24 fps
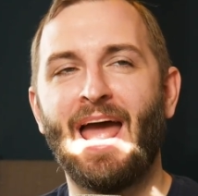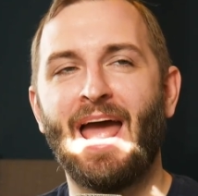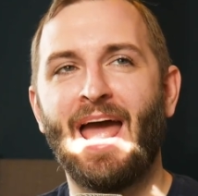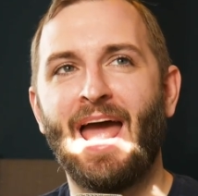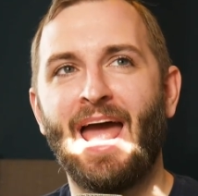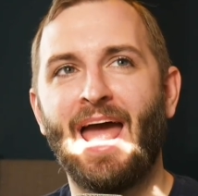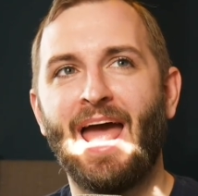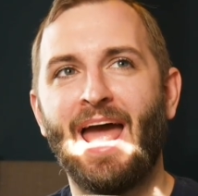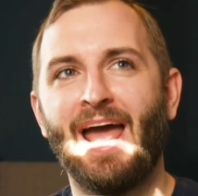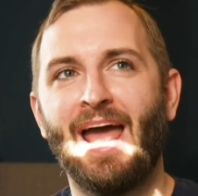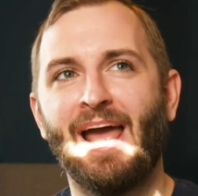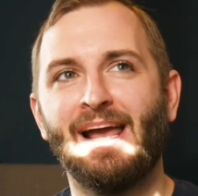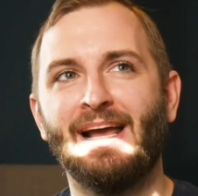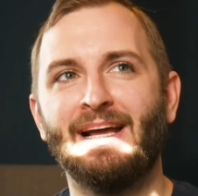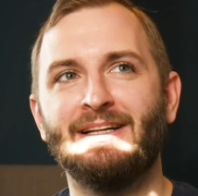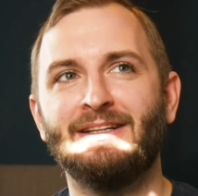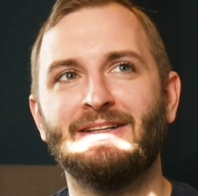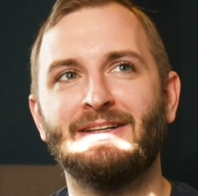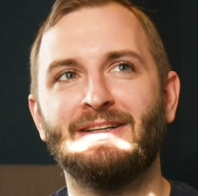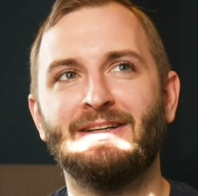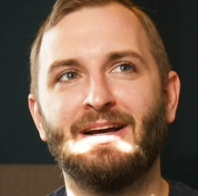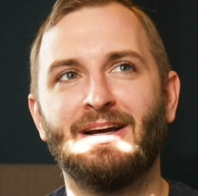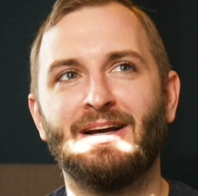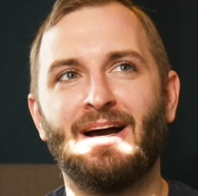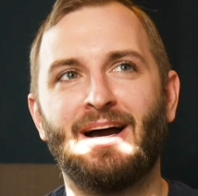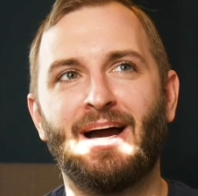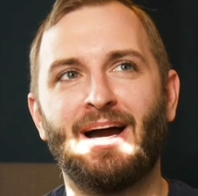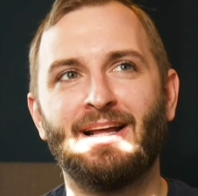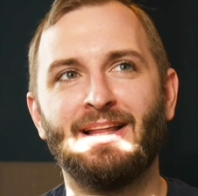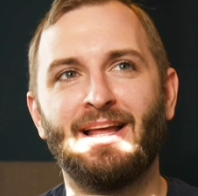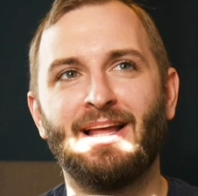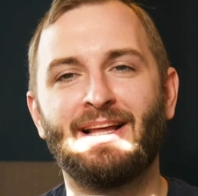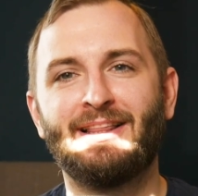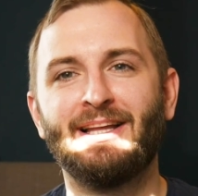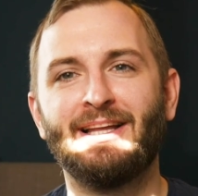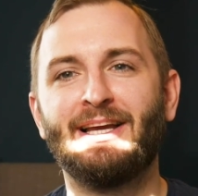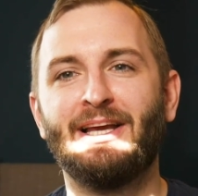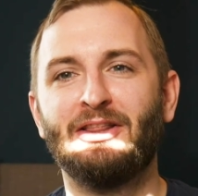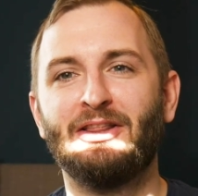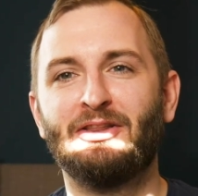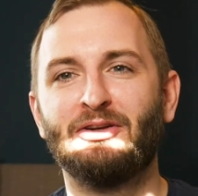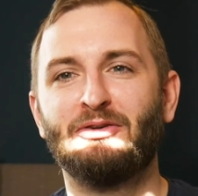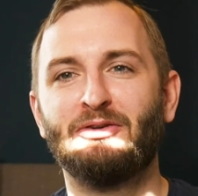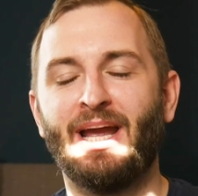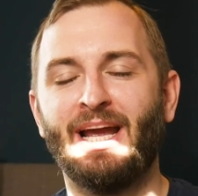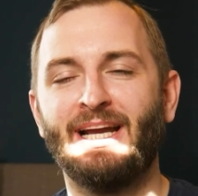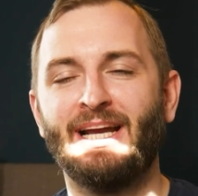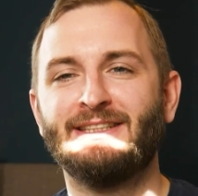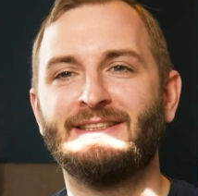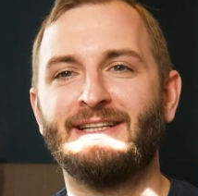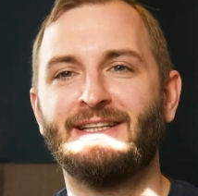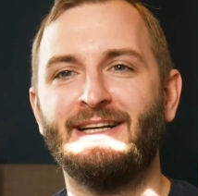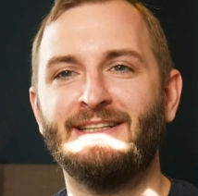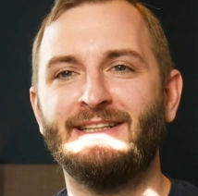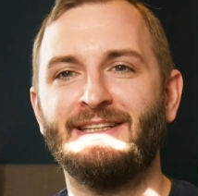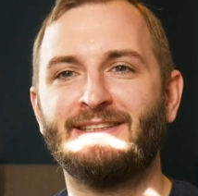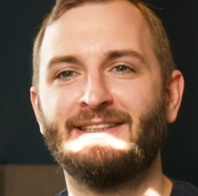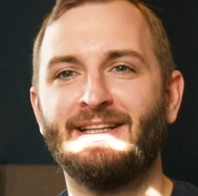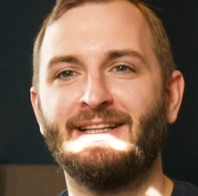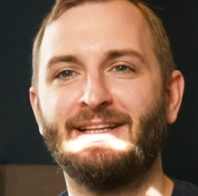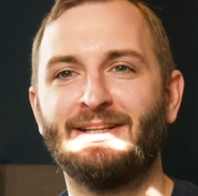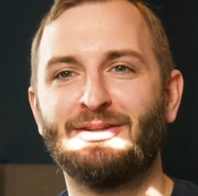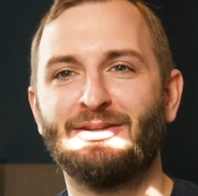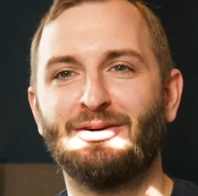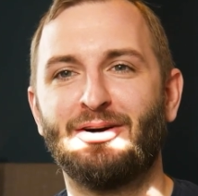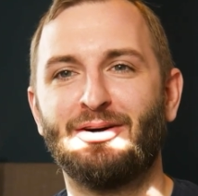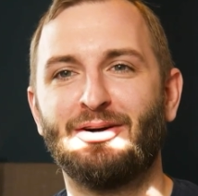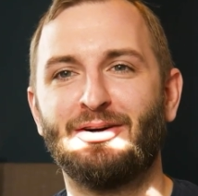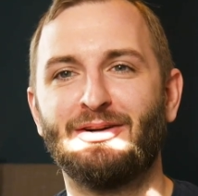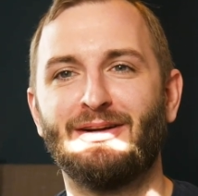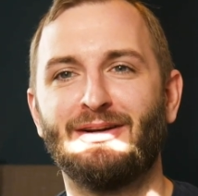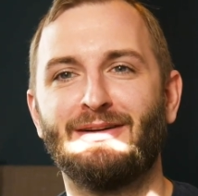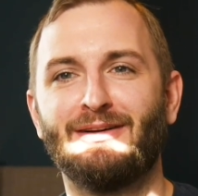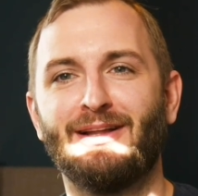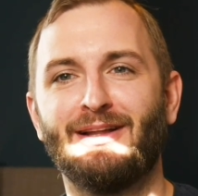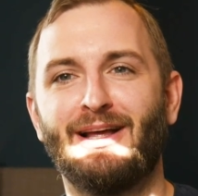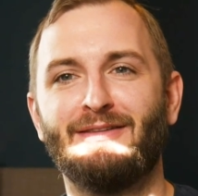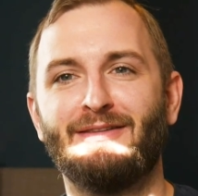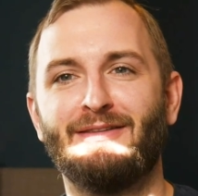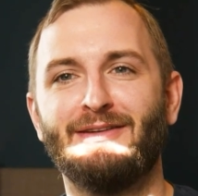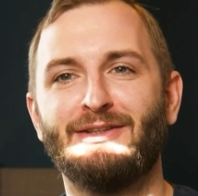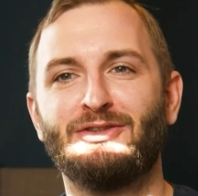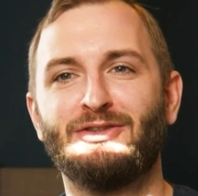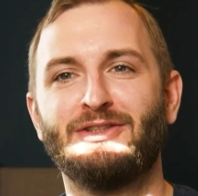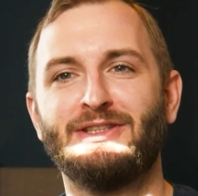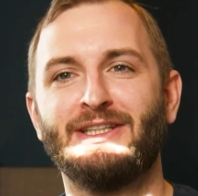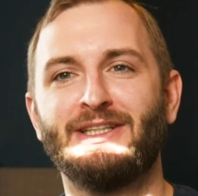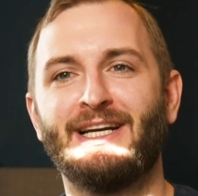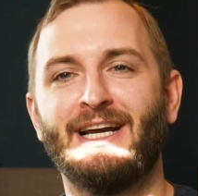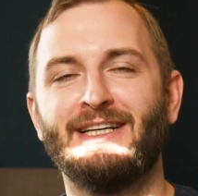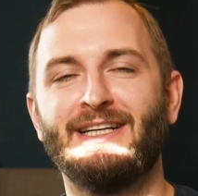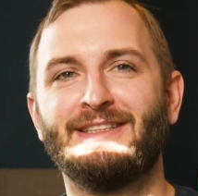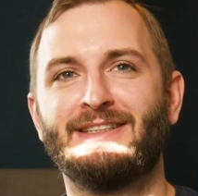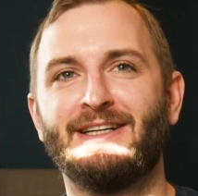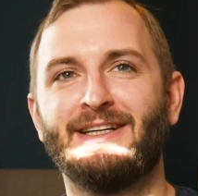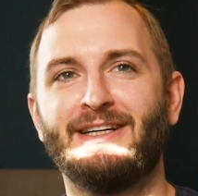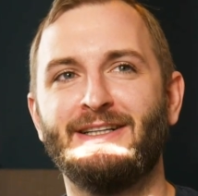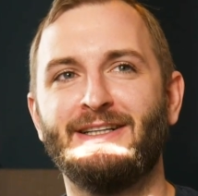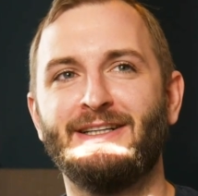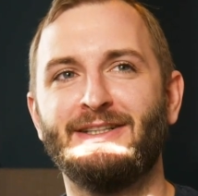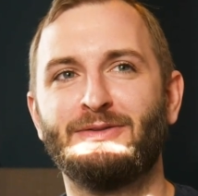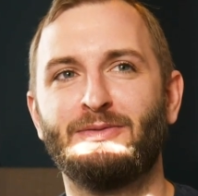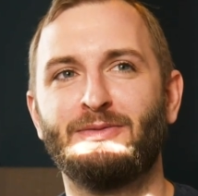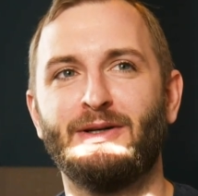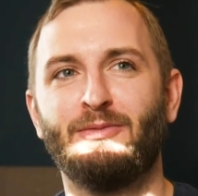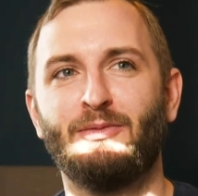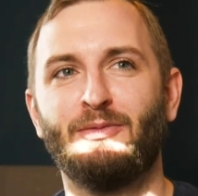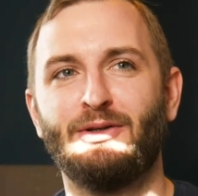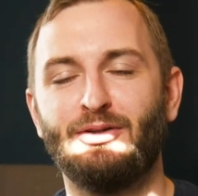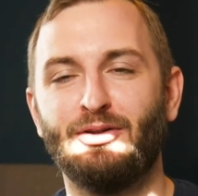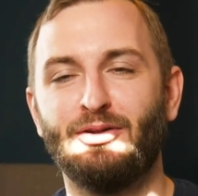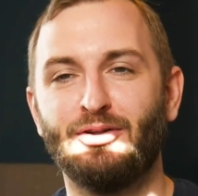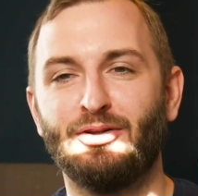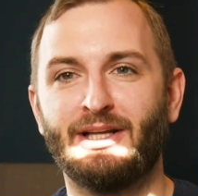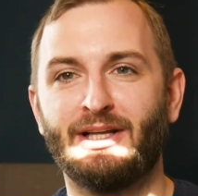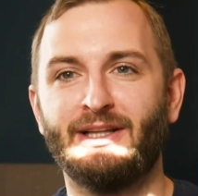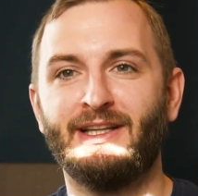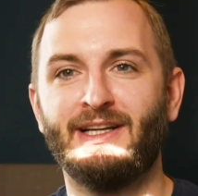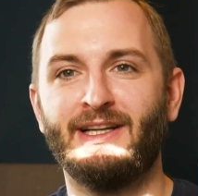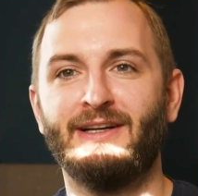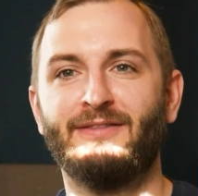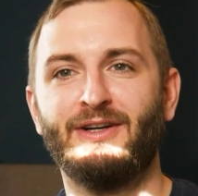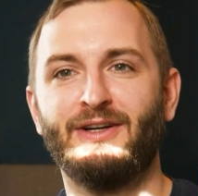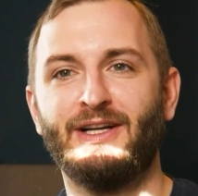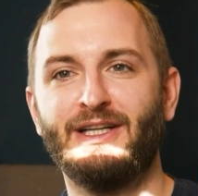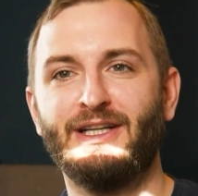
And I like thinking through case studies. I think there are a lot of interesting case studies when, when you look at the different